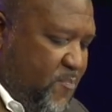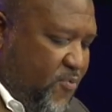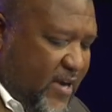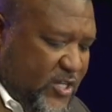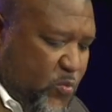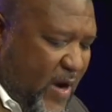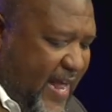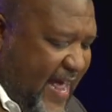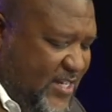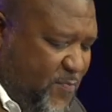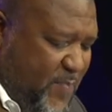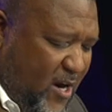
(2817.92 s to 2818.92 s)
Bridgeway
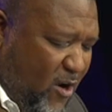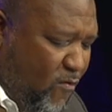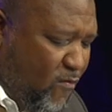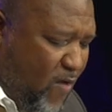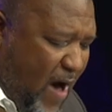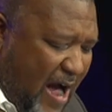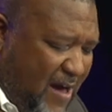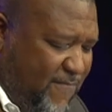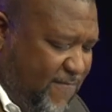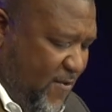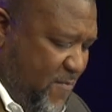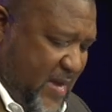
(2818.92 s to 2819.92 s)
has been a rock
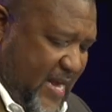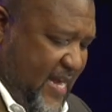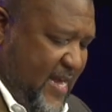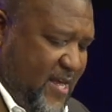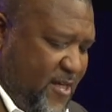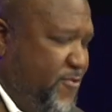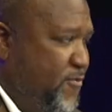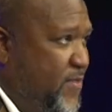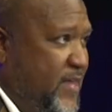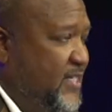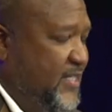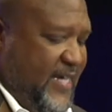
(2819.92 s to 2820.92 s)
for me through
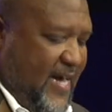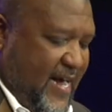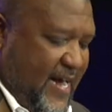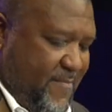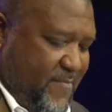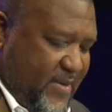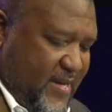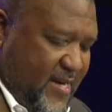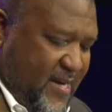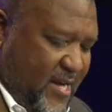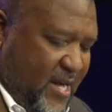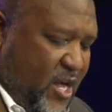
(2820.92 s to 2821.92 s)
this time.
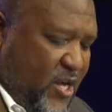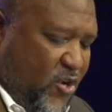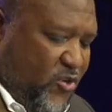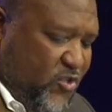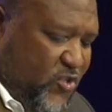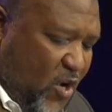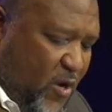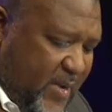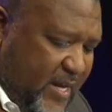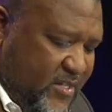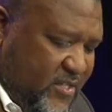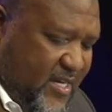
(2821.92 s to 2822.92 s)
Your
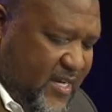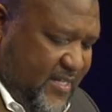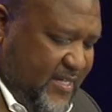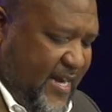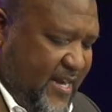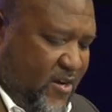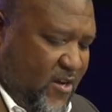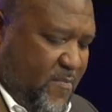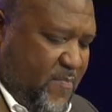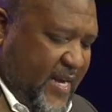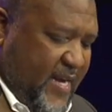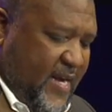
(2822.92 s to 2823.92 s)
sermons continue to
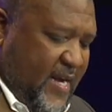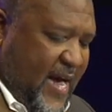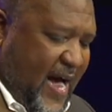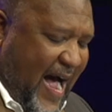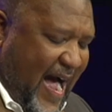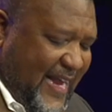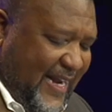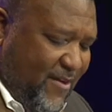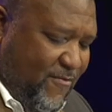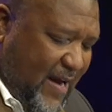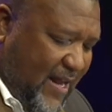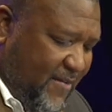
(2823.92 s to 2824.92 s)
be highly
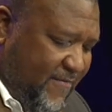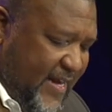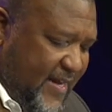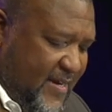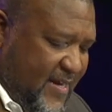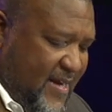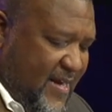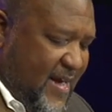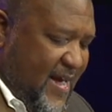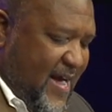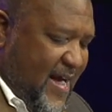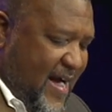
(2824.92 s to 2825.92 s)
relevant.
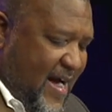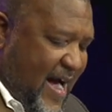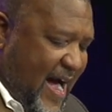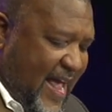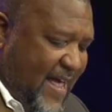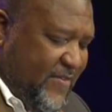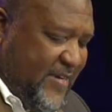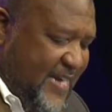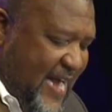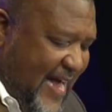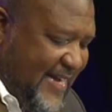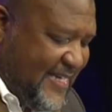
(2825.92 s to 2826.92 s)
I have
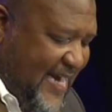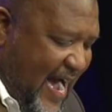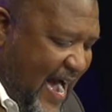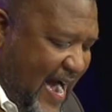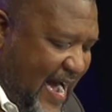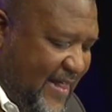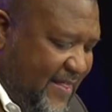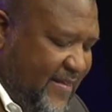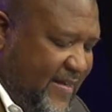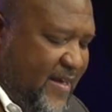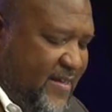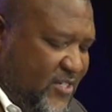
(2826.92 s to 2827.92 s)
not
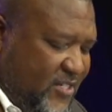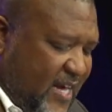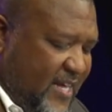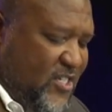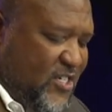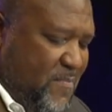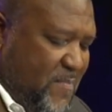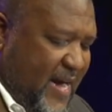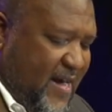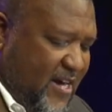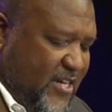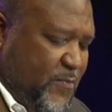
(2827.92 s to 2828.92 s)
tithed since
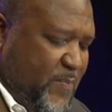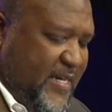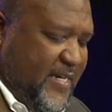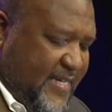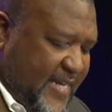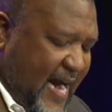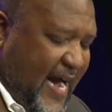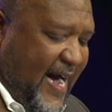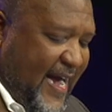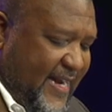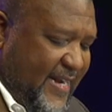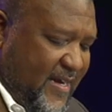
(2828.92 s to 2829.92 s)
my husband
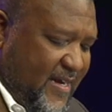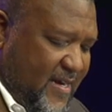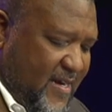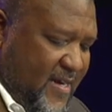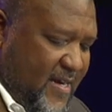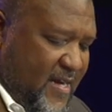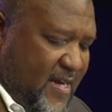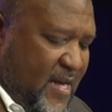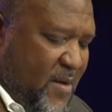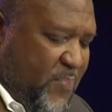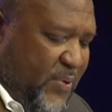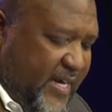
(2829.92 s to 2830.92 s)
died.
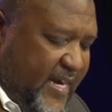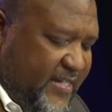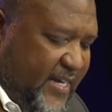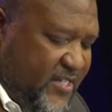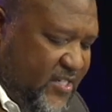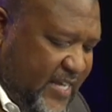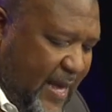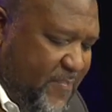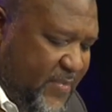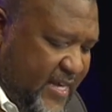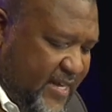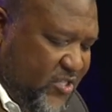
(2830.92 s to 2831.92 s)
Please
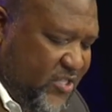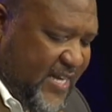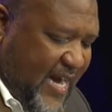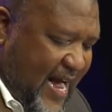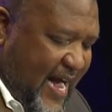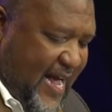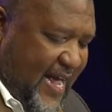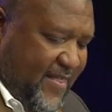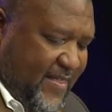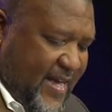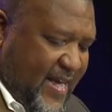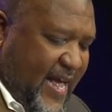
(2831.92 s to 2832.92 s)
accept this
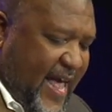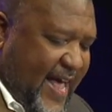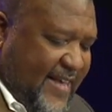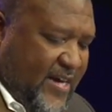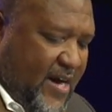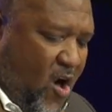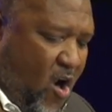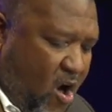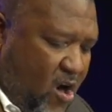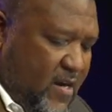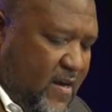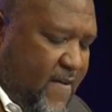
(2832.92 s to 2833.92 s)
tithe as a
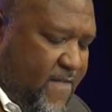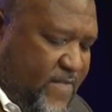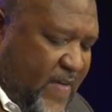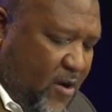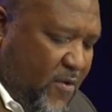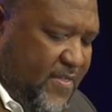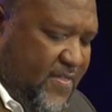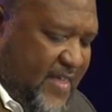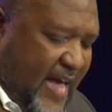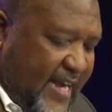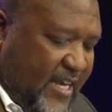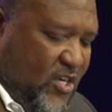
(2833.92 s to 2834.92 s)
heartfelt
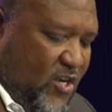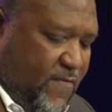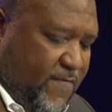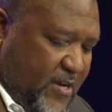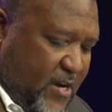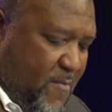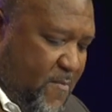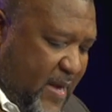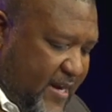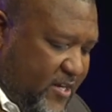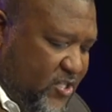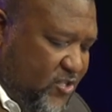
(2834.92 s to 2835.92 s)
thank you for your
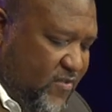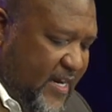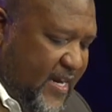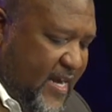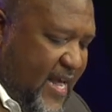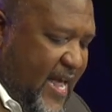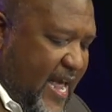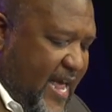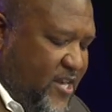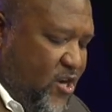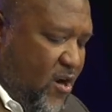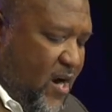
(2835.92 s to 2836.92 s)
ministry
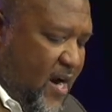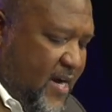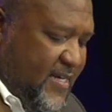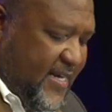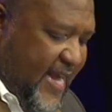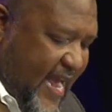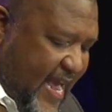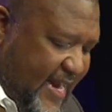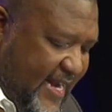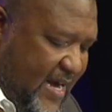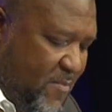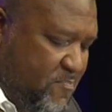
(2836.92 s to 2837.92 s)
and your
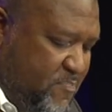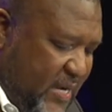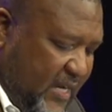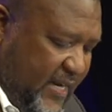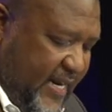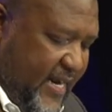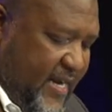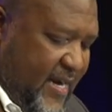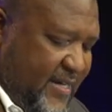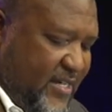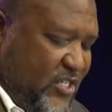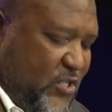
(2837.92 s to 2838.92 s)
uncanny ability
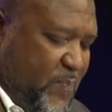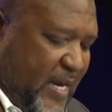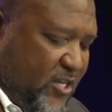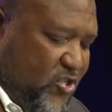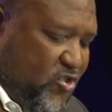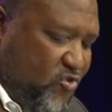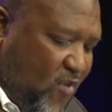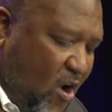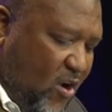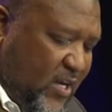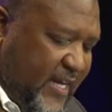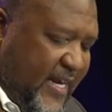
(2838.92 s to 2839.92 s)
to speak
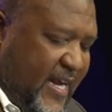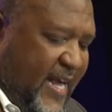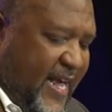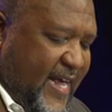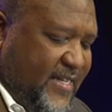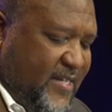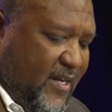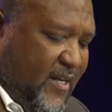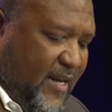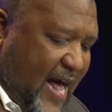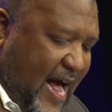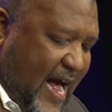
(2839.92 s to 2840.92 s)
strongly into
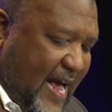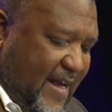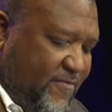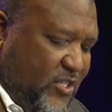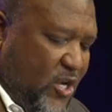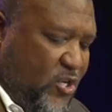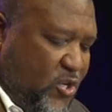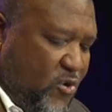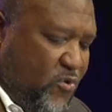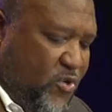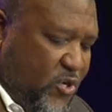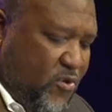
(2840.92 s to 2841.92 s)
lives
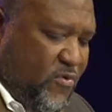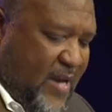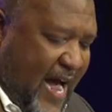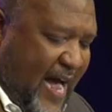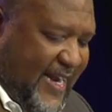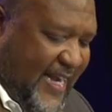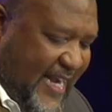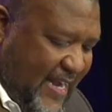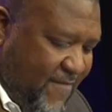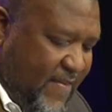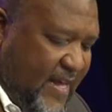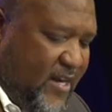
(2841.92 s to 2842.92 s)
you do not
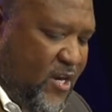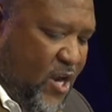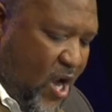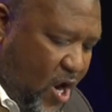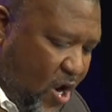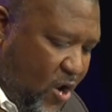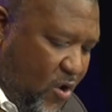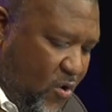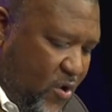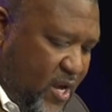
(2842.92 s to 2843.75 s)
even know.